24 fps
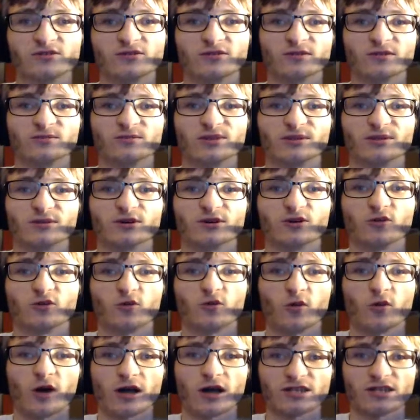when people are
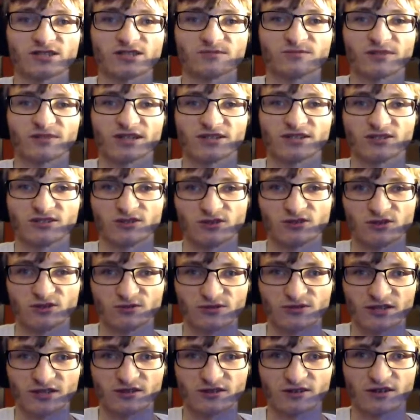watching my YouTube
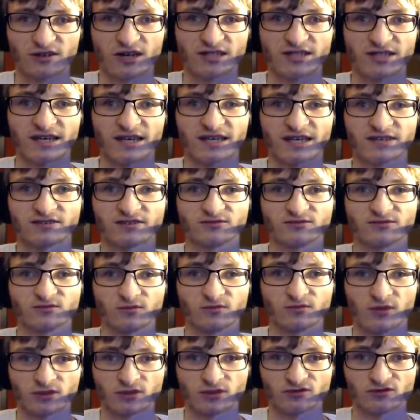channel on that
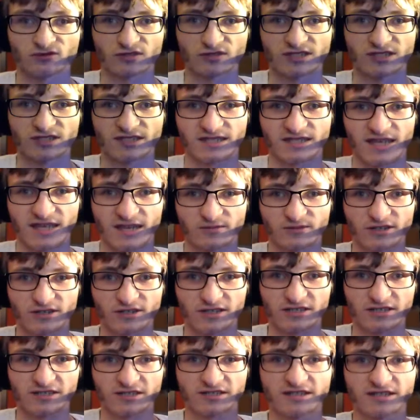most recent
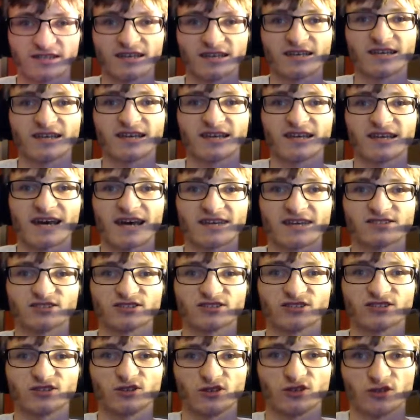gameplay, it has a
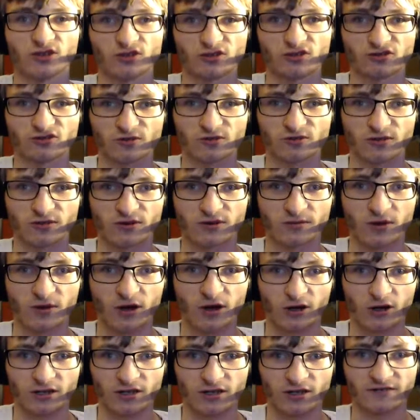huge
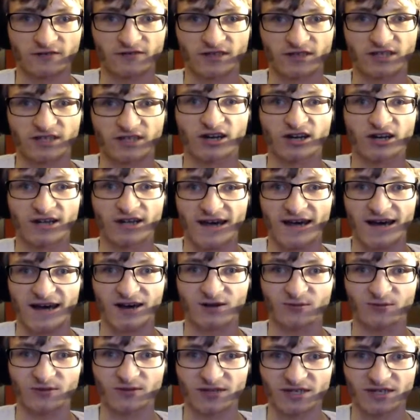part of it cut
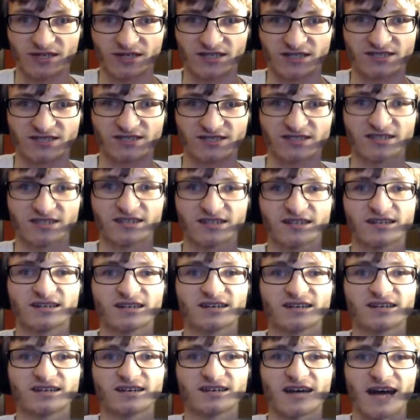out because
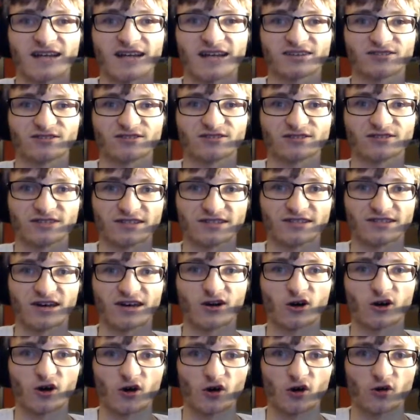I had to delete that
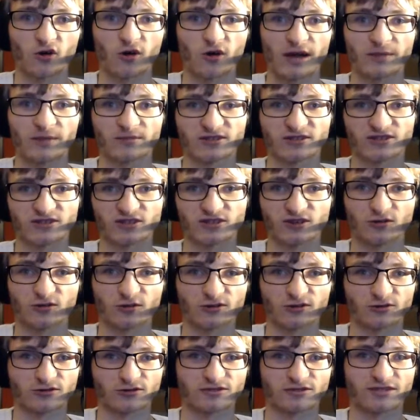whole episode,
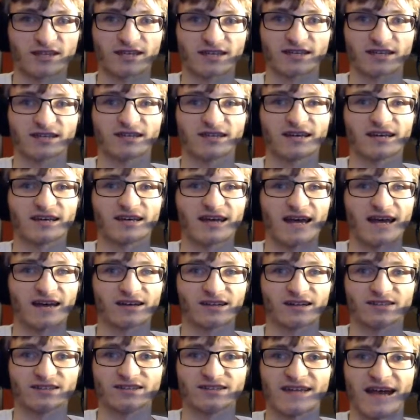which was like
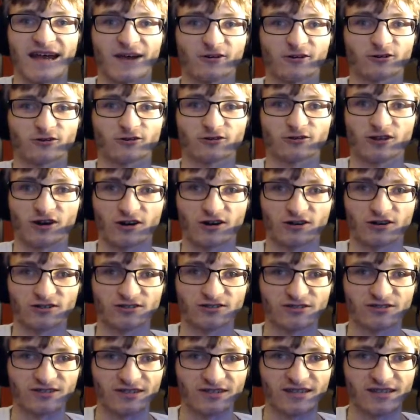an hour long.
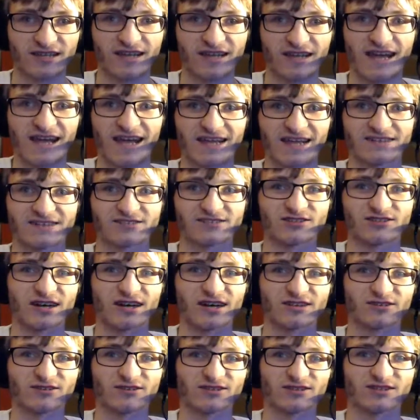And so I
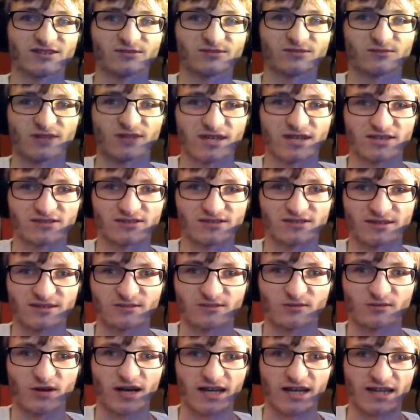had to explain to
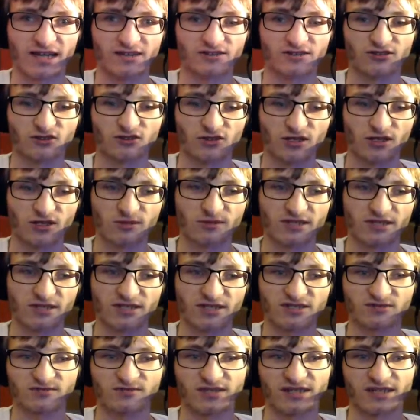them why I had to do that
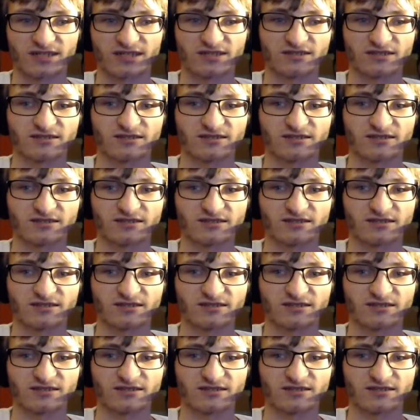because my